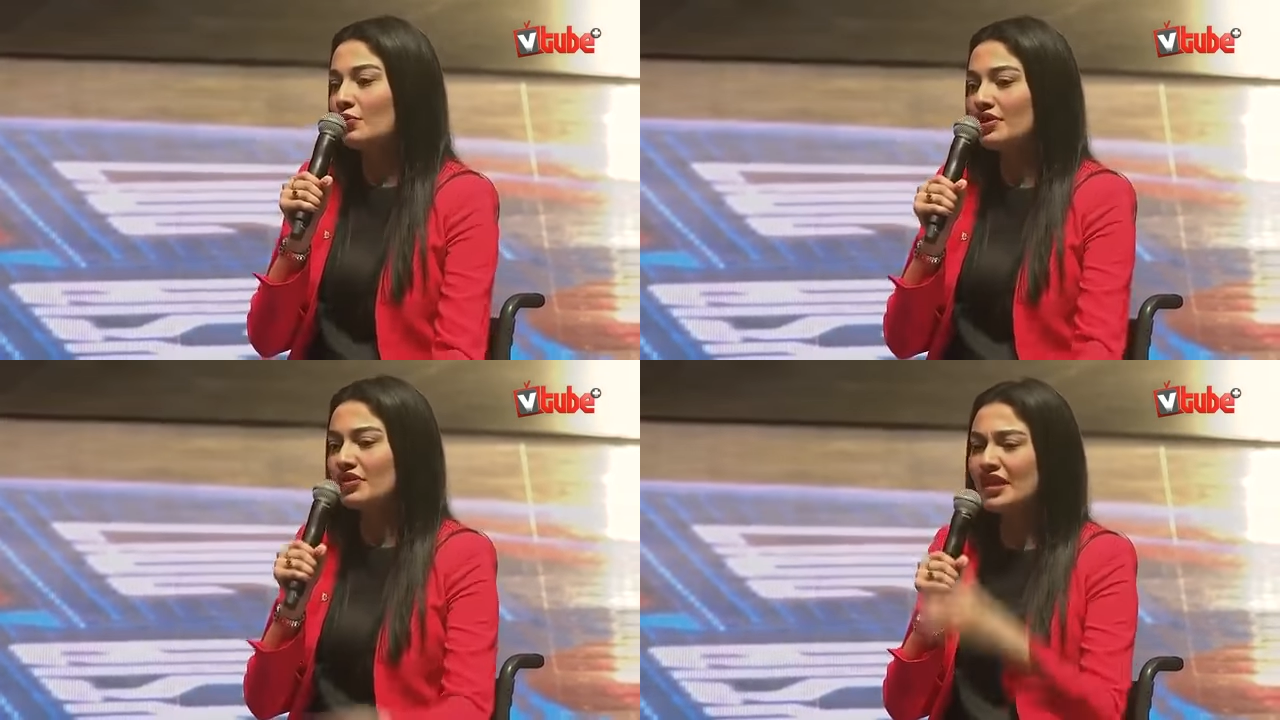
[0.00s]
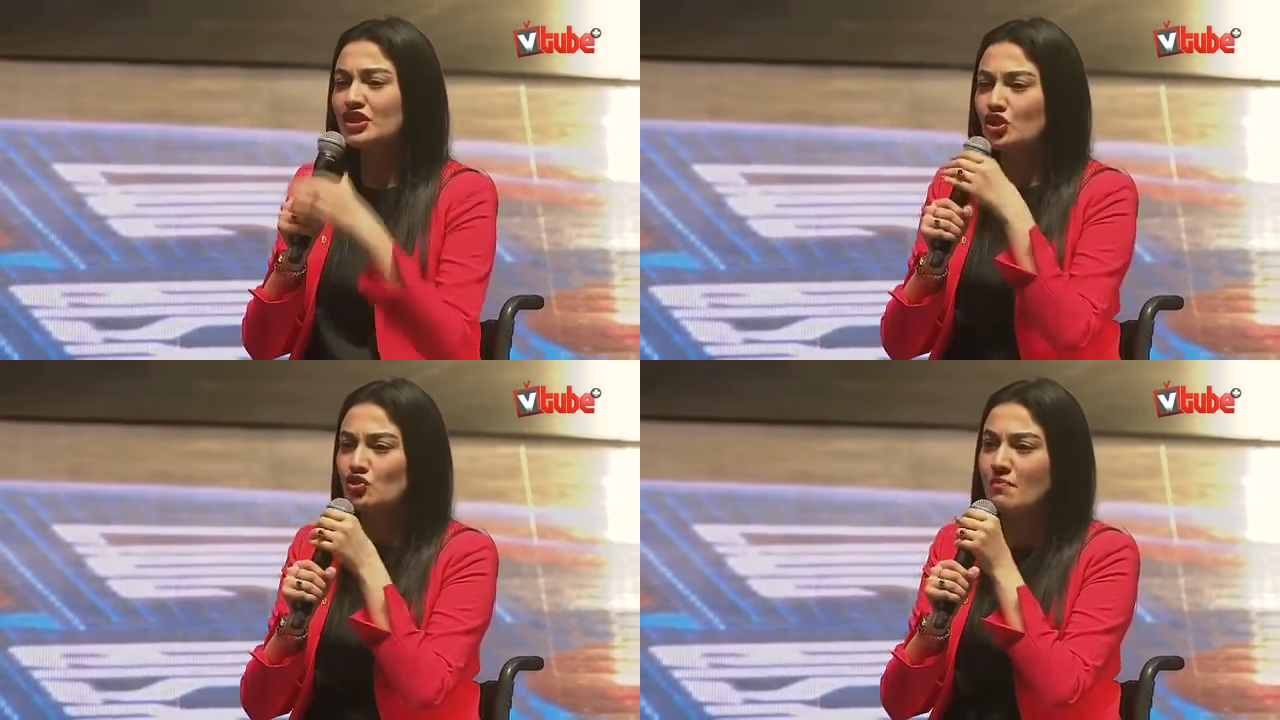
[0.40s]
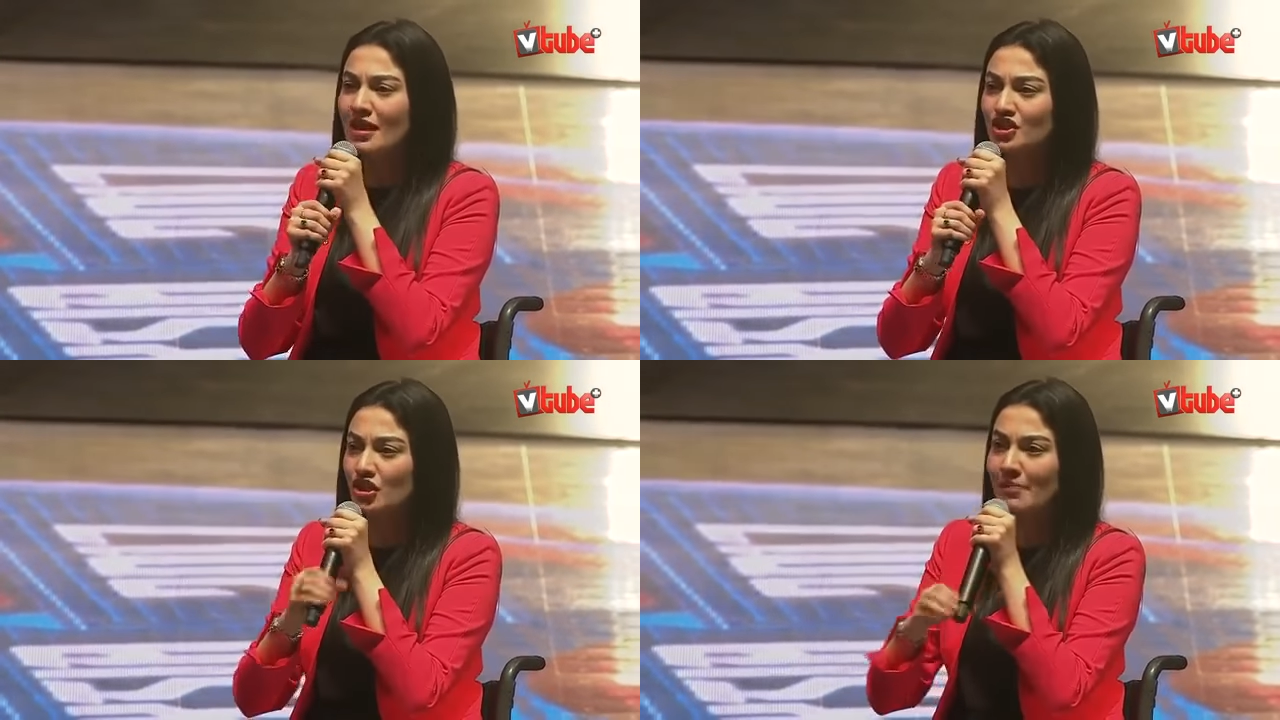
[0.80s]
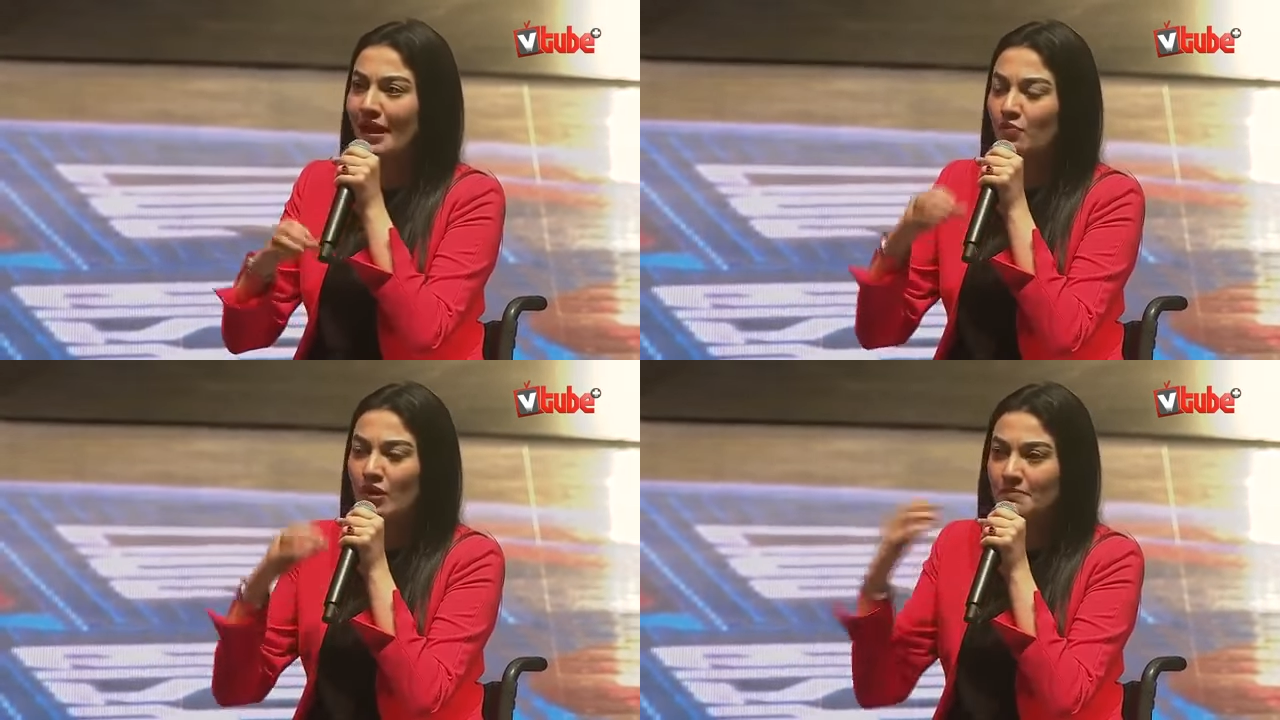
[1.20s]
We think too much
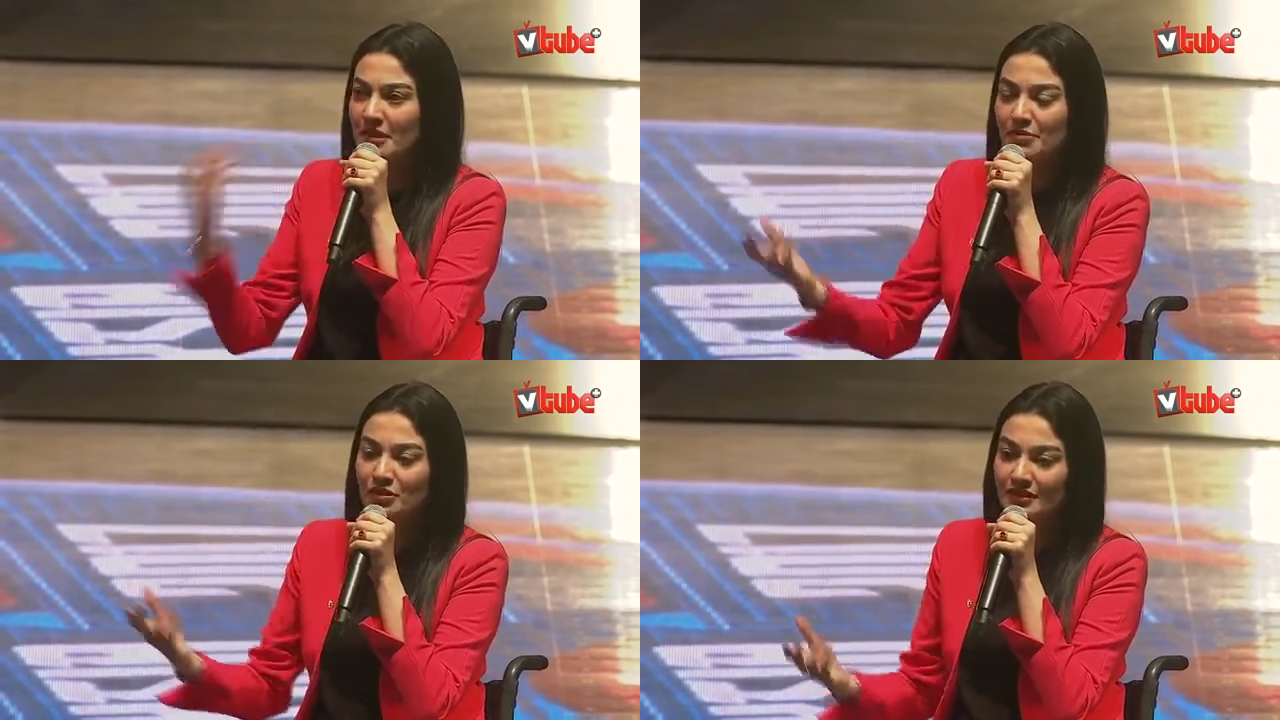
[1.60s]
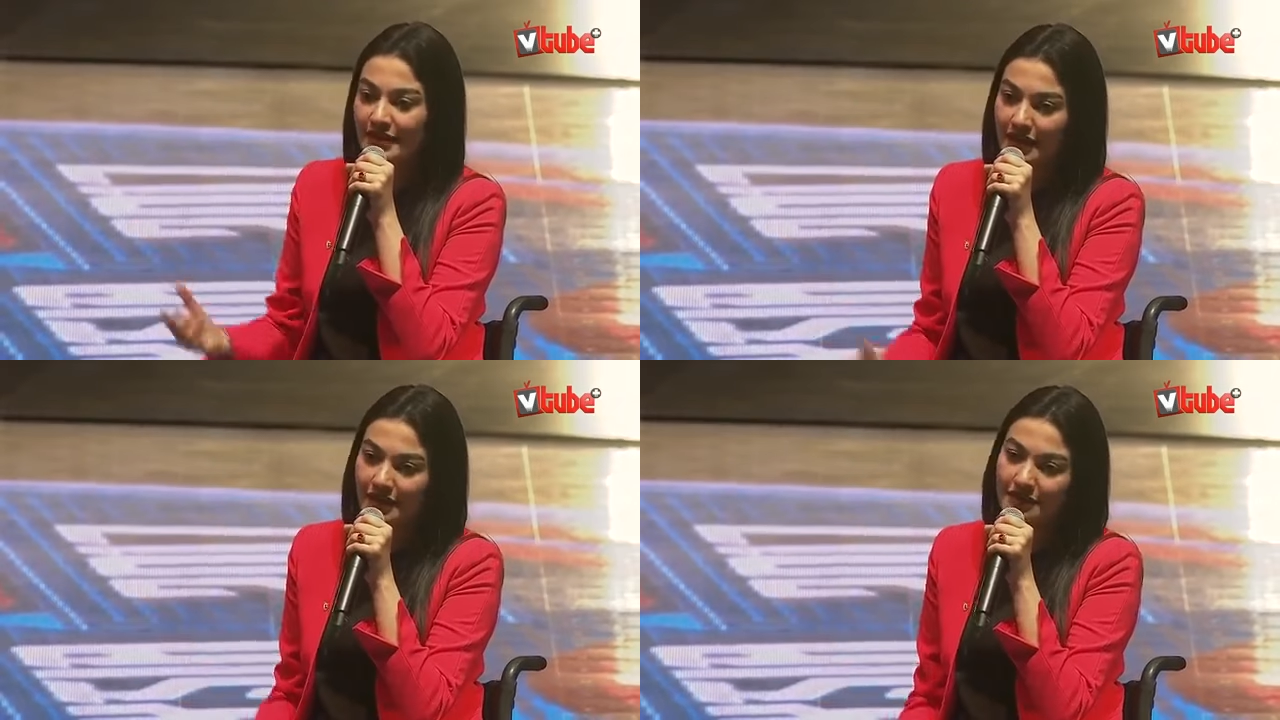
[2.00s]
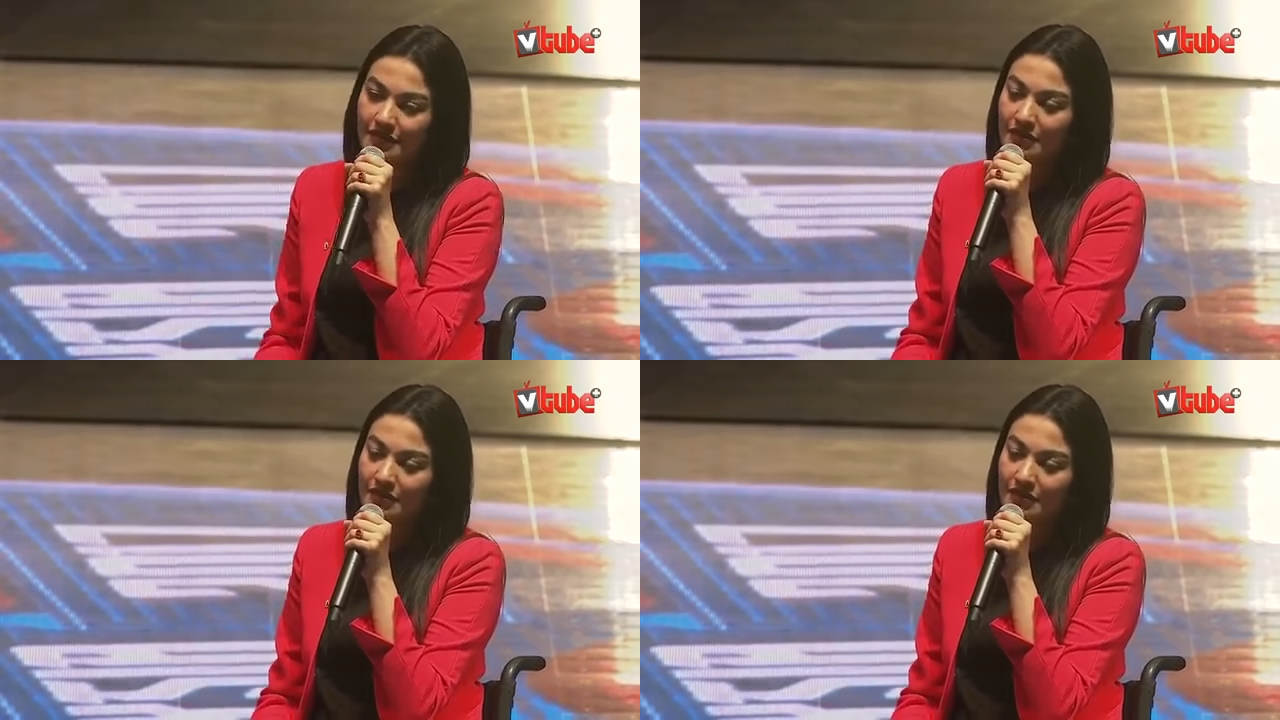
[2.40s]
about what people say.